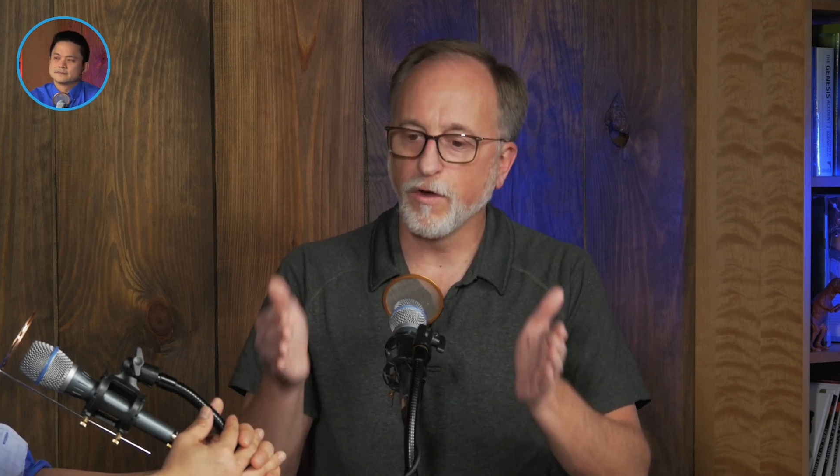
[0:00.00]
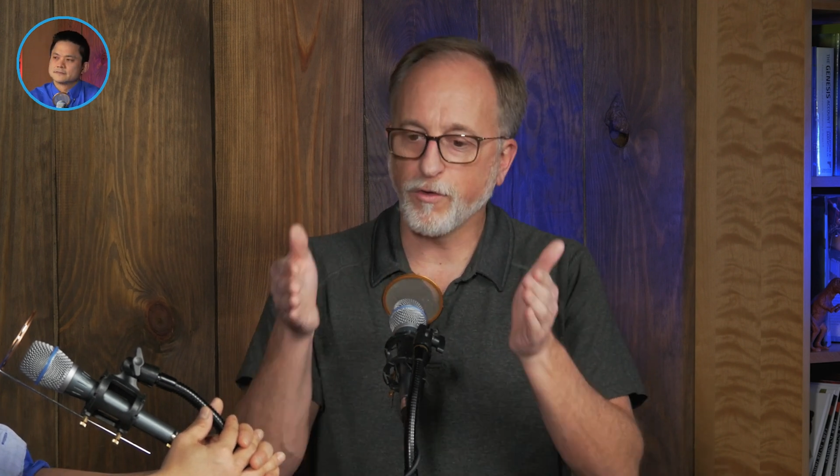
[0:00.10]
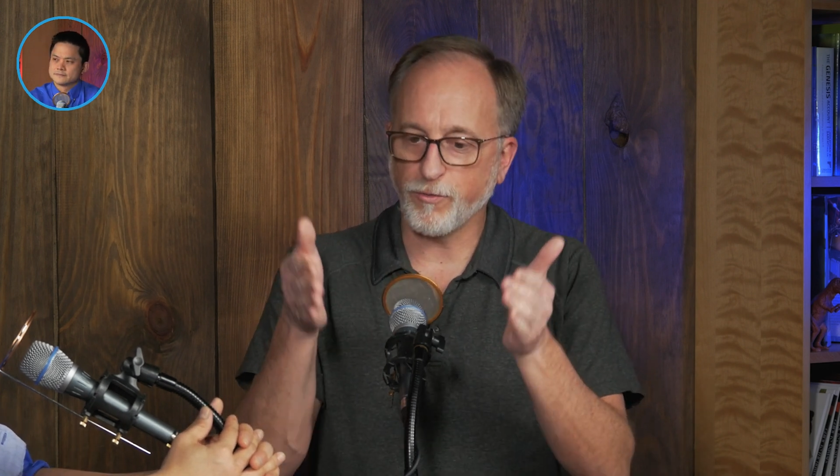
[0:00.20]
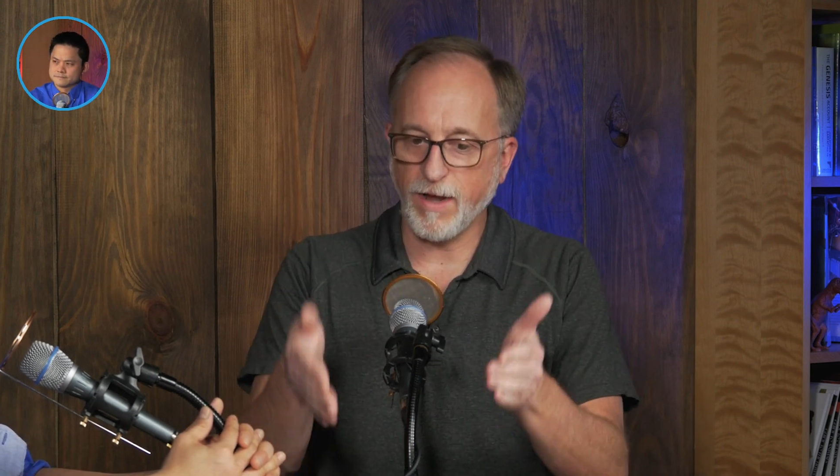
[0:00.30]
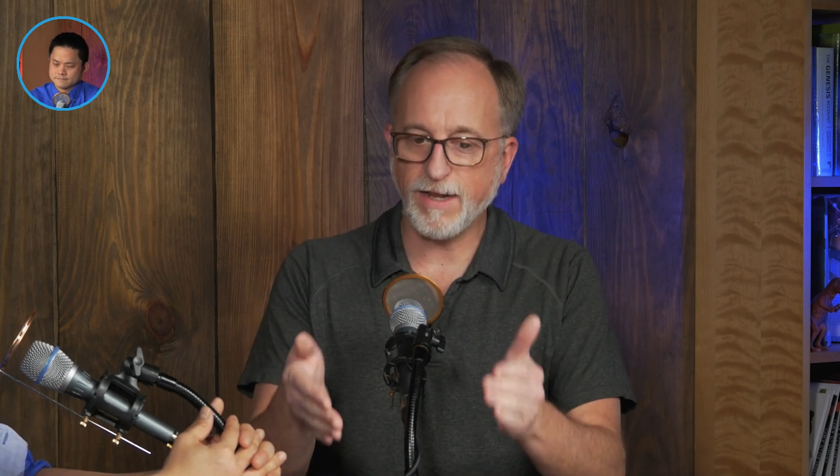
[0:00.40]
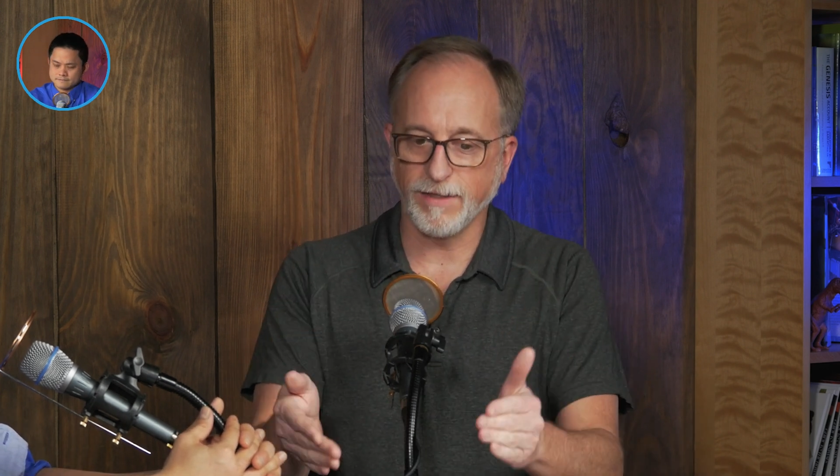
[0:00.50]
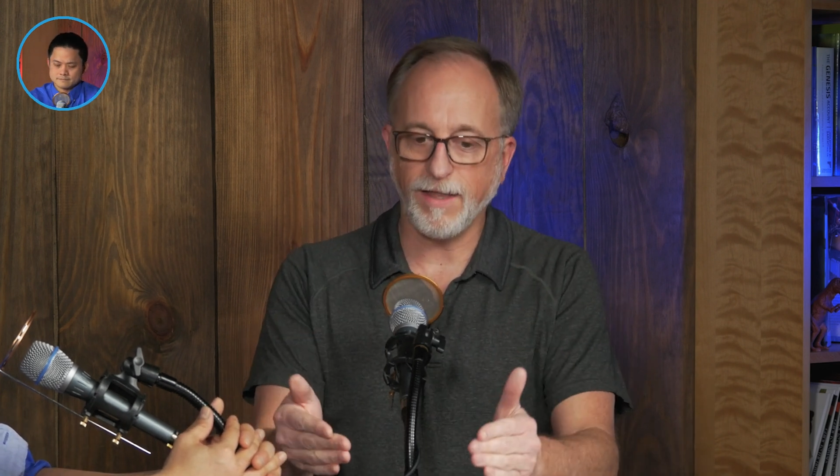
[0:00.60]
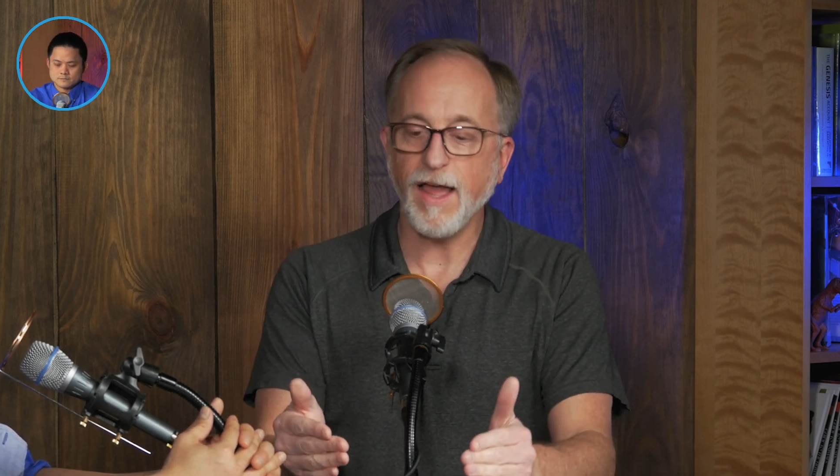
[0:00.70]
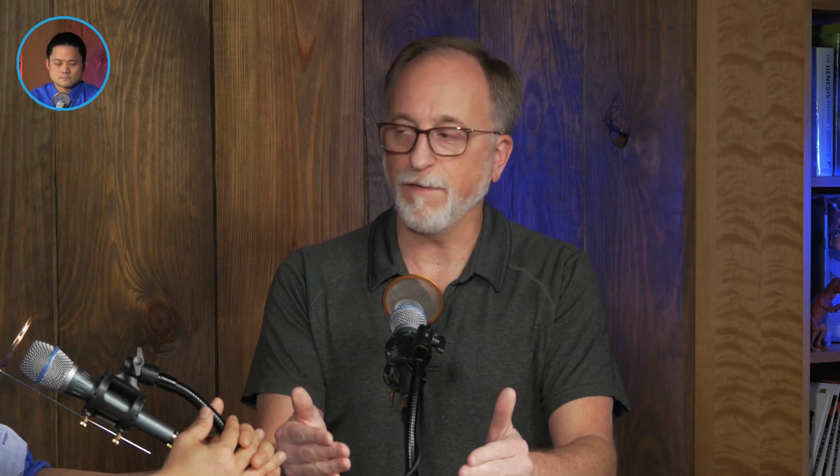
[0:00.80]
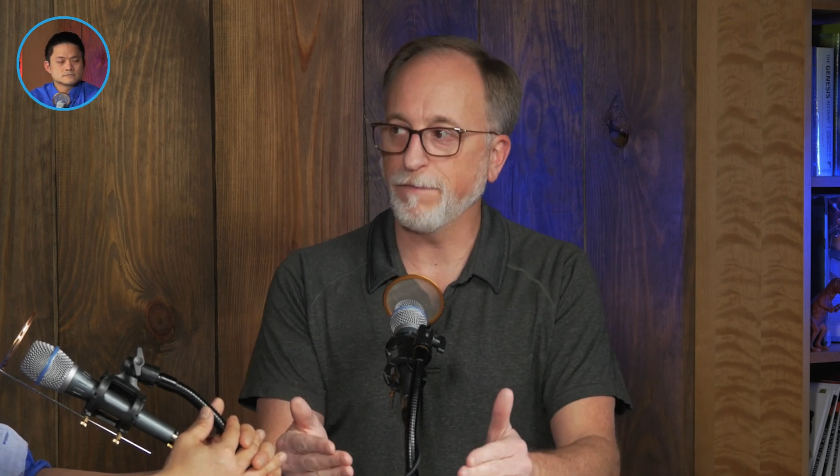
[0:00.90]
created
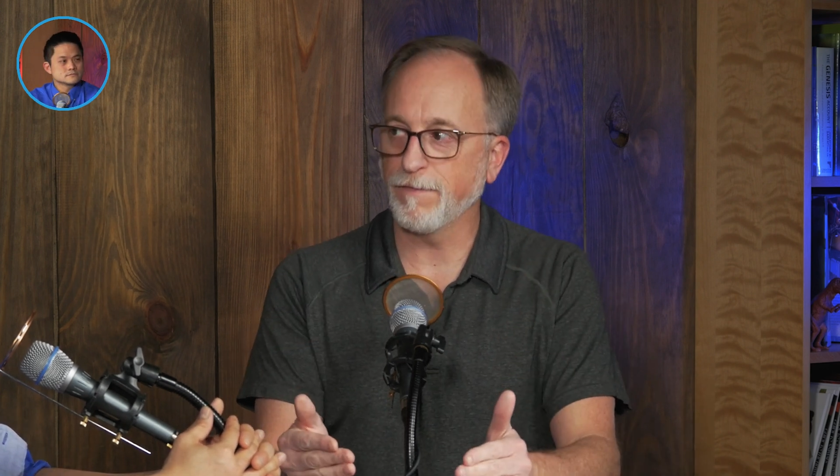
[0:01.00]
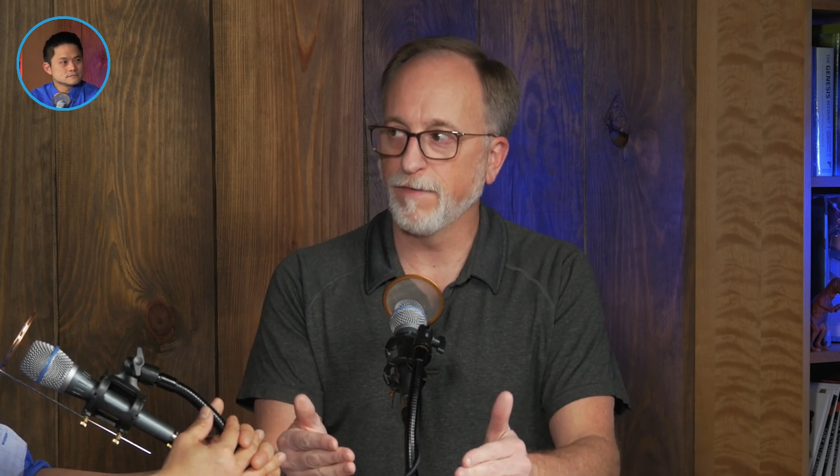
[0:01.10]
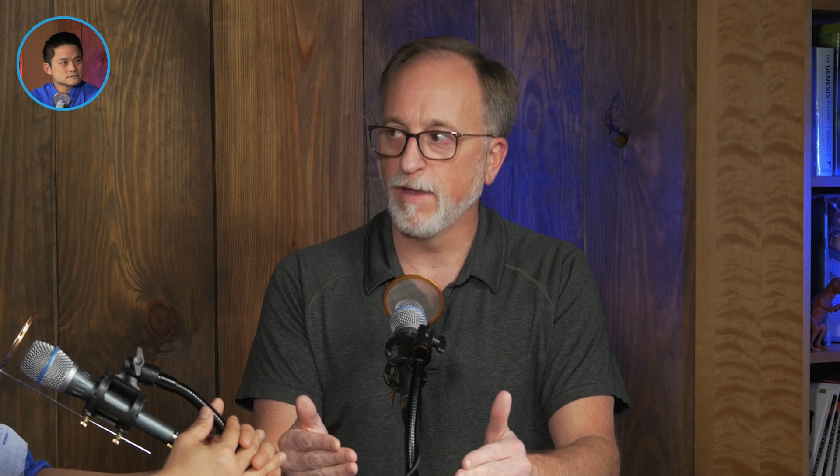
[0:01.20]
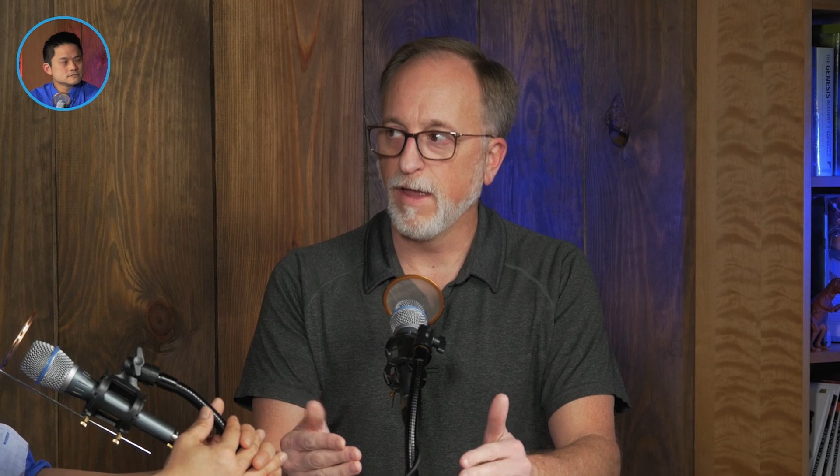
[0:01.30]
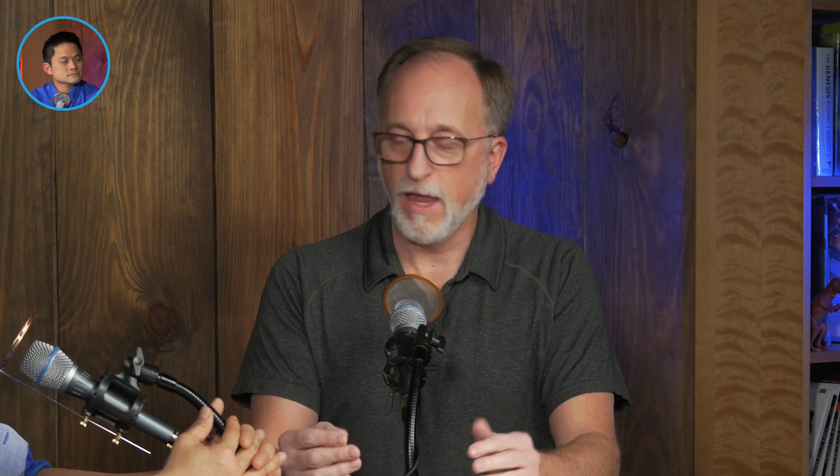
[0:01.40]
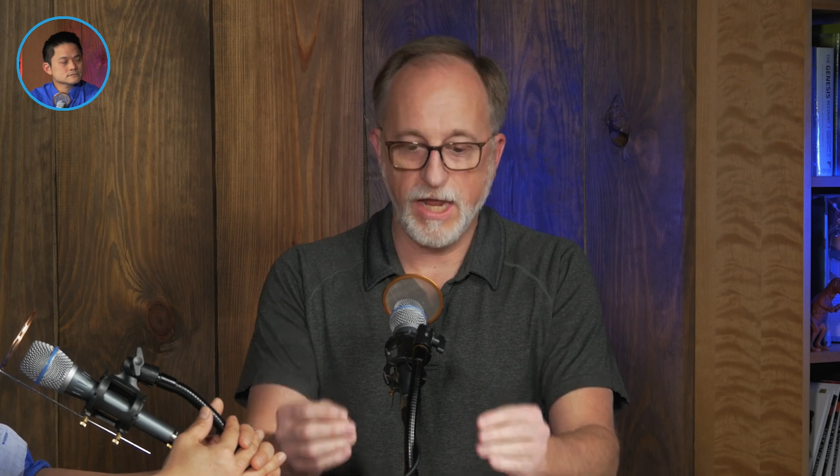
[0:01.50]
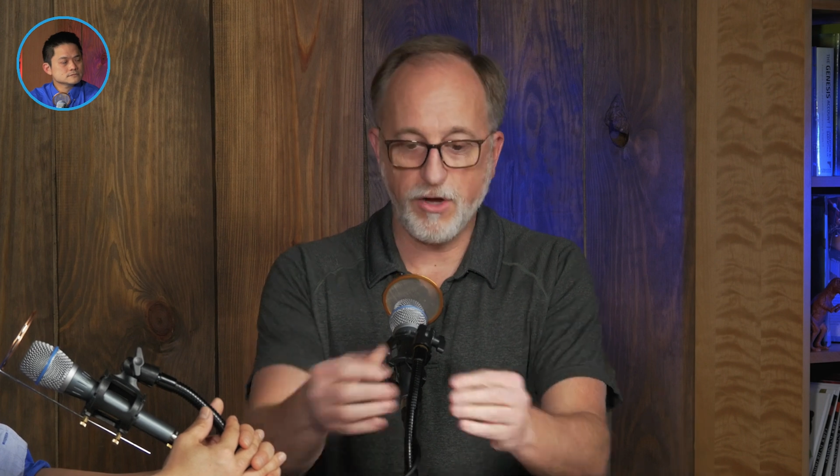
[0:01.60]
life, mm-hmm.